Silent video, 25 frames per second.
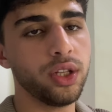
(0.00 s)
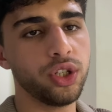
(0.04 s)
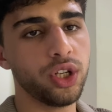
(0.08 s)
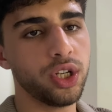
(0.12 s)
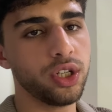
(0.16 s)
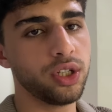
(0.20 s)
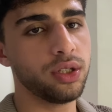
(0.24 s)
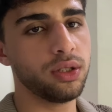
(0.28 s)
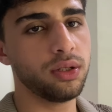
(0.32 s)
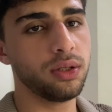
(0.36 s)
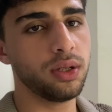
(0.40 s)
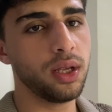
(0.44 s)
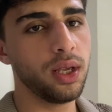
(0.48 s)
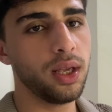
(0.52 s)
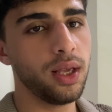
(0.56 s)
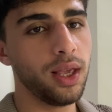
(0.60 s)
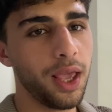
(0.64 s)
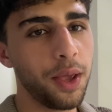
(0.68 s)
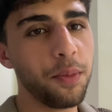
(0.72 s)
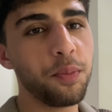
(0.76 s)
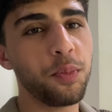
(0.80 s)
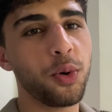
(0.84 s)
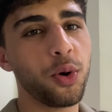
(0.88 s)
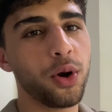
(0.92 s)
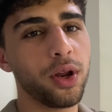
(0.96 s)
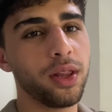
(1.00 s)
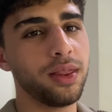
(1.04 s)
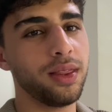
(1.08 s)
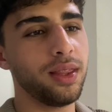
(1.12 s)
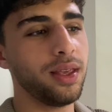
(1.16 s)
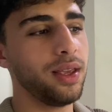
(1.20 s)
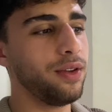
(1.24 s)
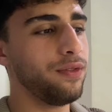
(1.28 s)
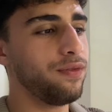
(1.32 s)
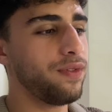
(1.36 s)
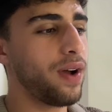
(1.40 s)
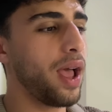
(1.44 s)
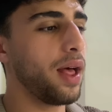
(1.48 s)
just import
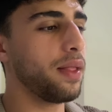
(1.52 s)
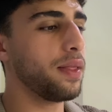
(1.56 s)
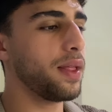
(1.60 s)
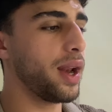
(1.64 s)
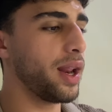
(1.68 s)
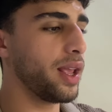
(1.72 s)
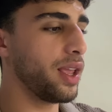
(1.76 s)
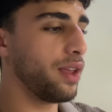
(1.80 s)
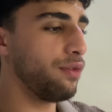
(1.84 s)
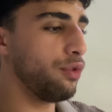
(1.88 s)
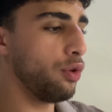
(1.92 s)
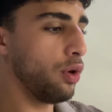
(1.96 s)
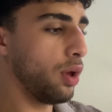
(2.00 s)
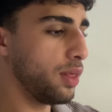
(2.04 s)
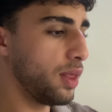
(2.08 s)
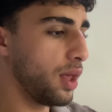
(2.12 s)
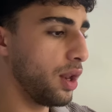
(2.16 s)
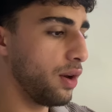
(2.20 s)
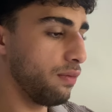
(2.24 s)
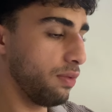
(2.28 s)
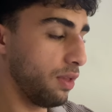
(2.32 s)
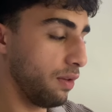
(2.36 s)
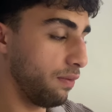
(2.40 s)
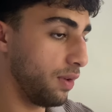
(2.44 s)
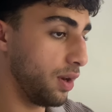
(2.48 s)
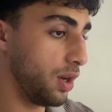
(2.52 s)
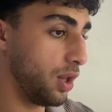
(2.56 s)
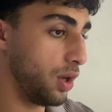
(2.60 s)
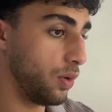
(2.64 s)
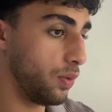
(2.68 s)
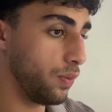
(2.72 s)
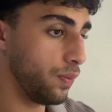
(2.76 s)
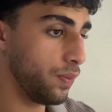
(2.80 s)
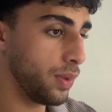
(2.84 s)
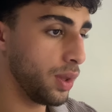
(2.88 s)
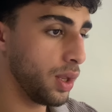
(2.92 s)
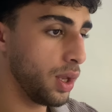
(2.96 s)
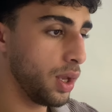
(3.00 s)
the file that I give you at the end of the video.
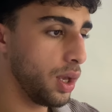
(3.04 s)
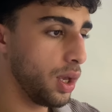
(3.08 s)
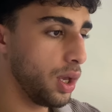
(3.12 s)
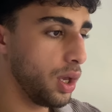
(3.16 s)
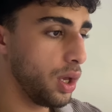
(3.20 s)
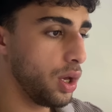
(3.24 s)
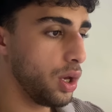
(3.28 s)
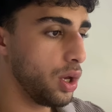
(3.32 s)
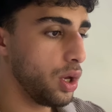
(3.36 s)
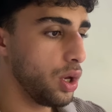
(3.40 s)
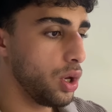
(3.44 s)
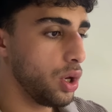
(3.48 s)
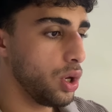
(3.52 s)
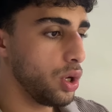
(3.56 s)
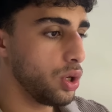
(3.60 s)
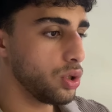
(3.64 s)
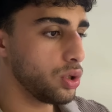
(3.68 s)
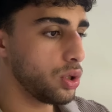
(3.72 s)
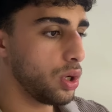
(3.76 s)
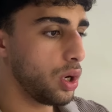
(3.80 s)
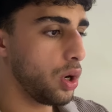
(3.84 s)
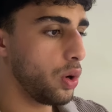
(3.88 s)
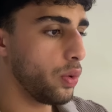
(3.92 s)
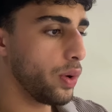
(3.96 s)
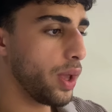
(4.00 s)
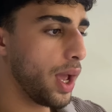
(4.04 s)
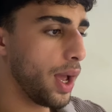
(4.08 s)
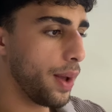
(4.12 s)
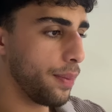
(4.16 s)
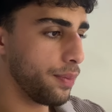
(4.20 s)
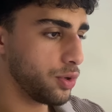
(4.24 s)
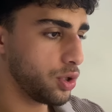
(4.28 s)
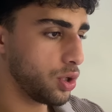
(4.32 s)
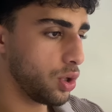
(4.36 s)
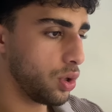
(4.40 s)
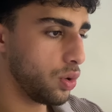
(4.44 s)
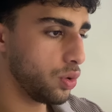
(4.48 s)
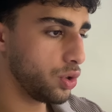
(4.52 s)
So yeah,
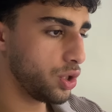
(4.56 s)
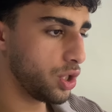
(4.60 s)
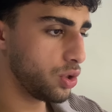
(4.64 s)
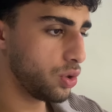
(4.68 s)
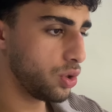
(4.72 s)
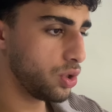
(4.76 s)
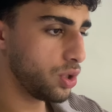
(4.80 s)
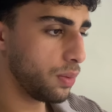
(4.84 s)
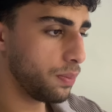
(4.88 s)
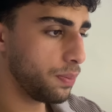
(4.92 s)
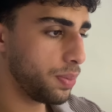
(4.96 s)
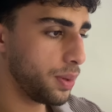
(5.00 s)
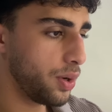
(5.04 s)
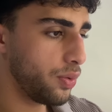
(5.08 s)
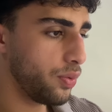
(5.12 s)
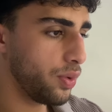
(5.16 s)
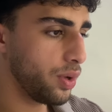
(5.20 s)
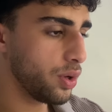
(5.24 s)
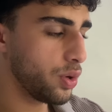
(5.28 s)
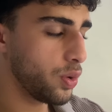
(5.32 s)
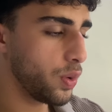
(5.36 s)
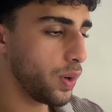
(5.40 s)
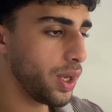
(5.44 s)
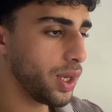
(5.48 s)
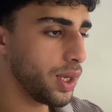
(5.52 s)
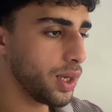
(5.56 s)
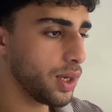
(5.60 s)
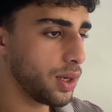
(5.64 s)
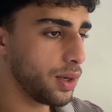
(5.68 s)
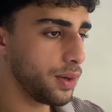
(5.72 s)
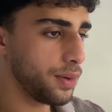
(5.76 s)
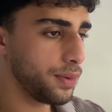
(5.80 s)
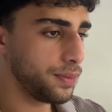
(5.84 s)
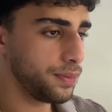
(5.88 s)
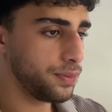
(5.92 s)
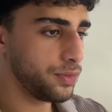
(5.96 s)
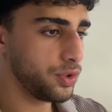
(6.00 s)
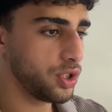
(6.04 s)
so just to jump in real quick,
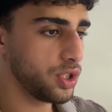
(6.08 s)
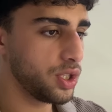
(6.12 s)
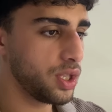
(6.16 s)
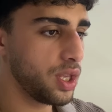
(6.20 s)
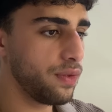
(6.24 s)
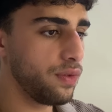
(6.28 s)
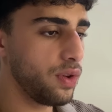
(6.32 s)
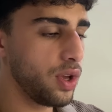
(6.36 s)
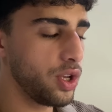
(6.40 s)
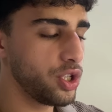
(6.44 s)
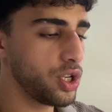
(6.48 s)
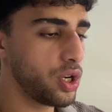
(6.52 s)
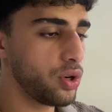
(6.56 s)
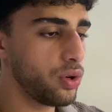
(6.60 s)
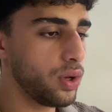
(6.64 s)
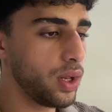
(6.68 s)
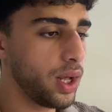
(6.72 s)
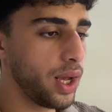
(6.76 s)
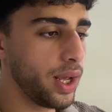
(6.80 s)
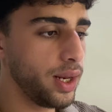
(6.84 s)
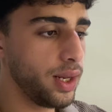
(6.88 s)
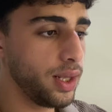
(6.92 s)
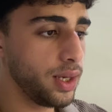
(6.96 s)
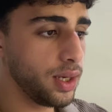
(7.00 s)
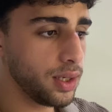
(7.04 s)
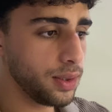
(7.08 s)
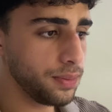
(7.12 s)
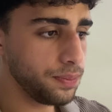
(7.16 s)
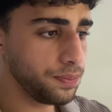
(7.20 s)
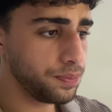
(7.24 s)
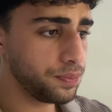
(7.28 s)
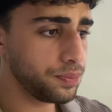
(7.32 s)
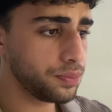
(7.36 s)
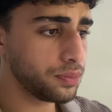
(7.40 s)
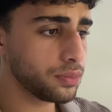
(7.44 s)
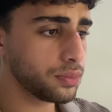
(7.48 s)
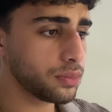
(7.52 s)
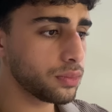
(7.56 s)
just to give you a general idea,
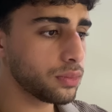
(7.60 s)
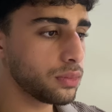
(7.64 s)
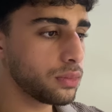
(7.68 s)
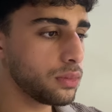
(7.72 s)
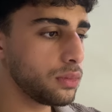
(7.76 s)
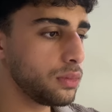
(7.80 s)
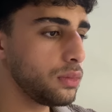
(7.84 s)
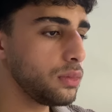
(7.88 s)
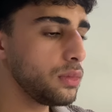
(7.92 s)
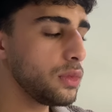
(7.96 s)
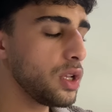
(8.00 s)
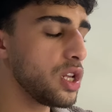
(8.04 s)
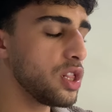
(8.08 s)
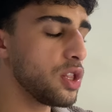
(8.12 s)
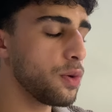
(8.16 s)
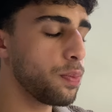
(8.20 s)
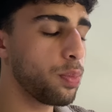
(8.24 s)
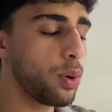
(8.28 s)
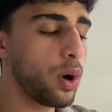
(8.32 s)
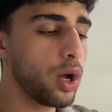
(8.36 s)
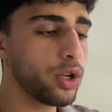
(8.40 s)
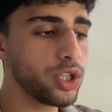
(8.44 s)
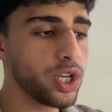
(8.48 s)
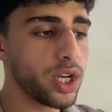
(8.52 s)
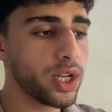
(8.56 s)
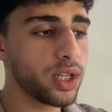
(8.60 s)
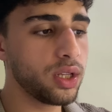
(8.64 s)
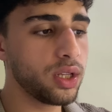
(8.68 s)
the project